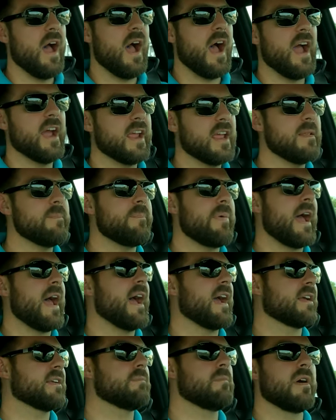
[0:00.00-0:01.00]
I get it
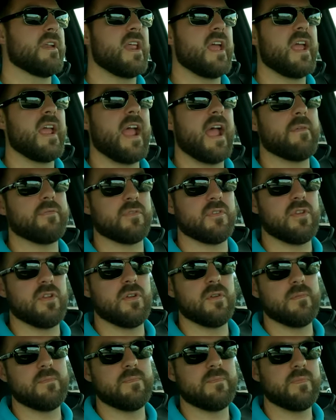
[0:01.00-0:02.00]
back Monday
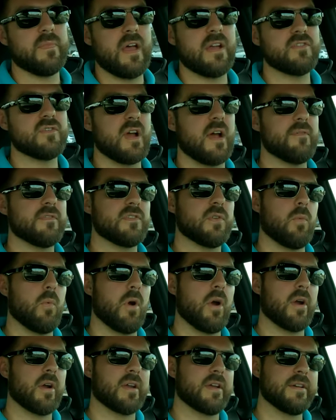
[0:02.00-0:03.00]
afternoon. I drive it to
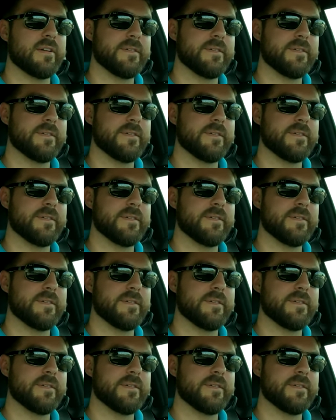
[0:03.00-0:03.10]
work.